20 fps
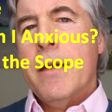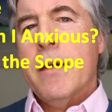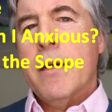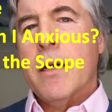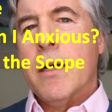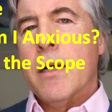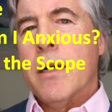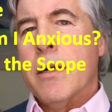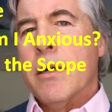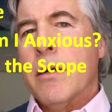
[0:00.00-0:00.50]

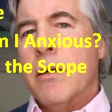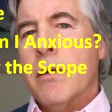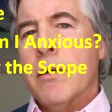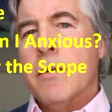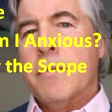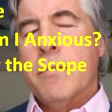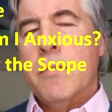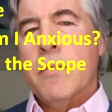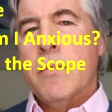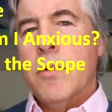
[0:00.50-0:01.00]

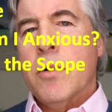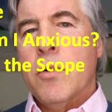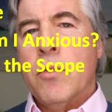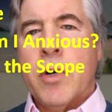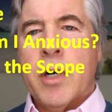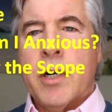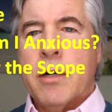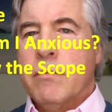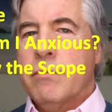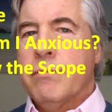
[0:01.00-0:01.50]

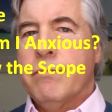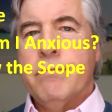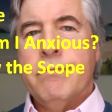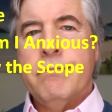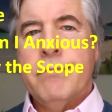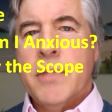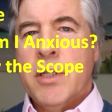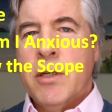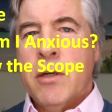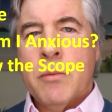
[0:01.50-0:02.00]
or it
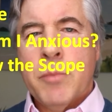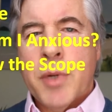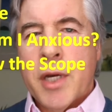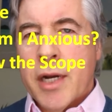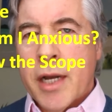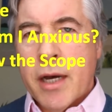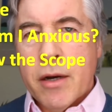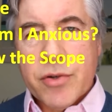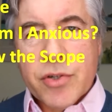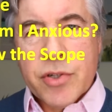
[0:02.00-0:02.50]
could be
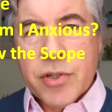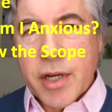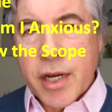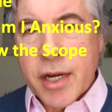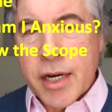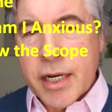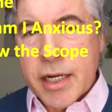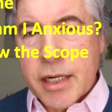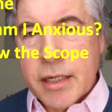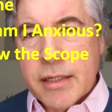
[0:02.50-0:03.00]
an
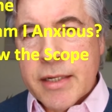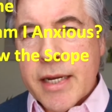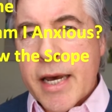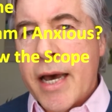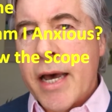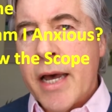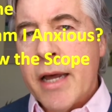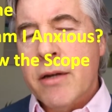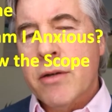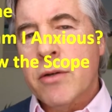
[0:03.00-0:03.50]
outstanding
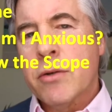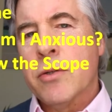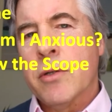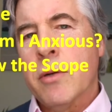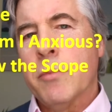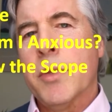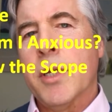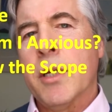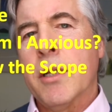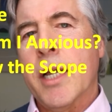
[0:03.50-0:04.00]
debt or
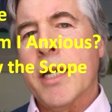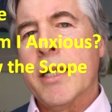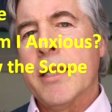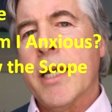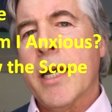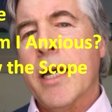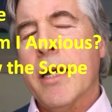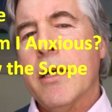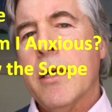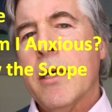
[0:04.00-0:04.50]
something like
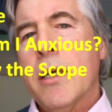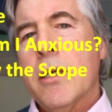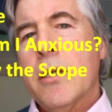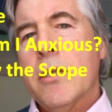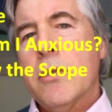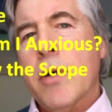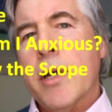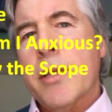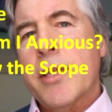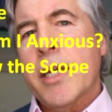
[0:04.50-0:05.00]
that.
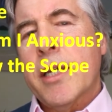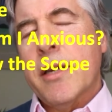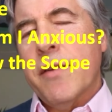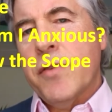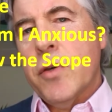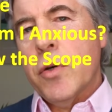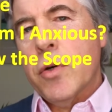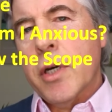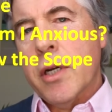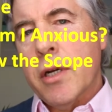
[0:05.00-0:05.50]
So I think
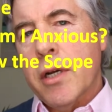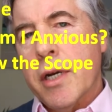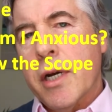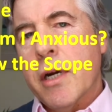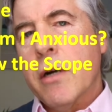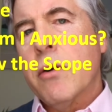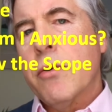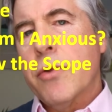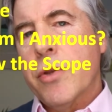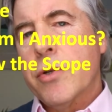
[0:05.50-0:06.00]
if you can
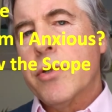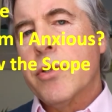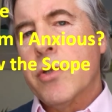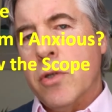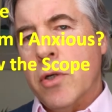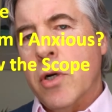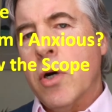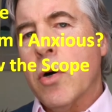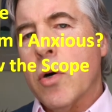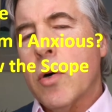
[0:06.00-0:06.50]
narrow the
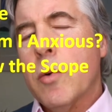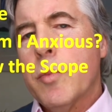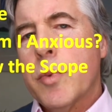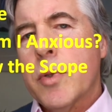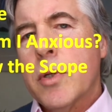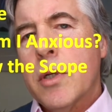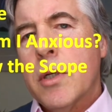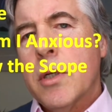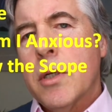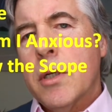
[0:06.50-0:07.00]
scope
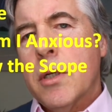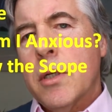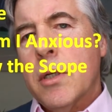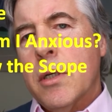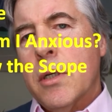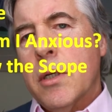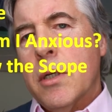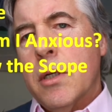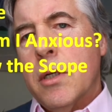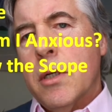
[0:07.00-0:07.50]

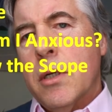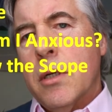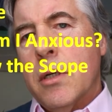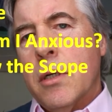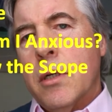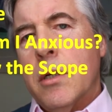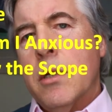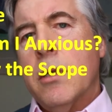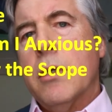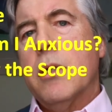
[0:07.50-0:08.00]

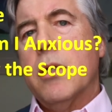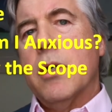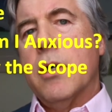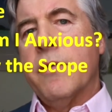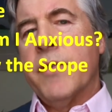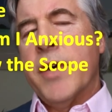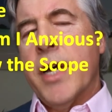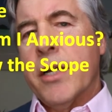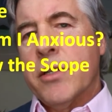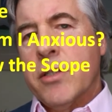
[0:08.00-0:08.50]

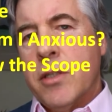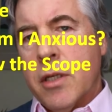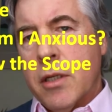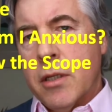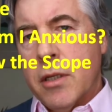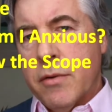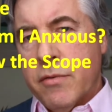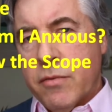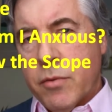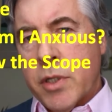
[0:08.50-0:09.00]
of
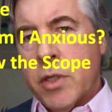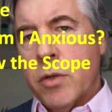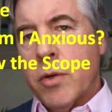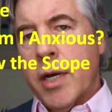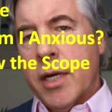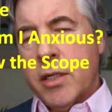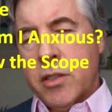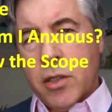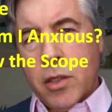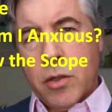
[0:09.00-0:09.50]
asking, when you
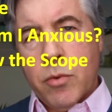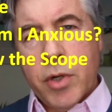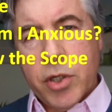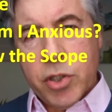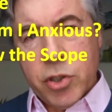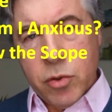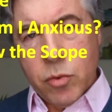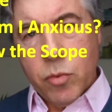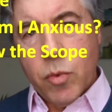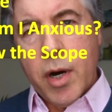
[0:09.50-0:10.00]
ask the
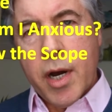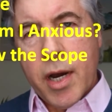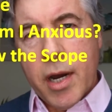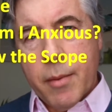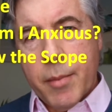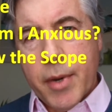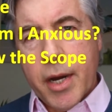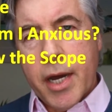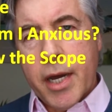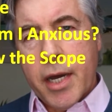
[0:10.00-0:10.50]
question, why
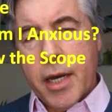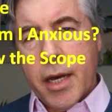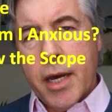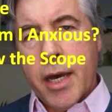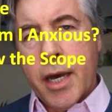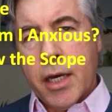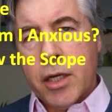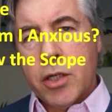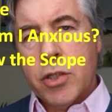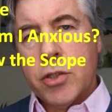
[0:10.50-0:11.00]
am I
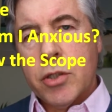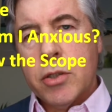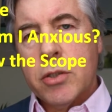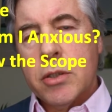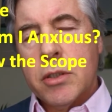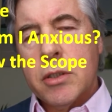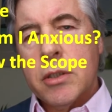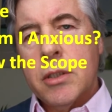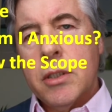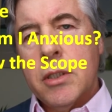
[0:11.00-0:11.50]

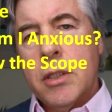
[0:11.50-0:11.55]
anxious,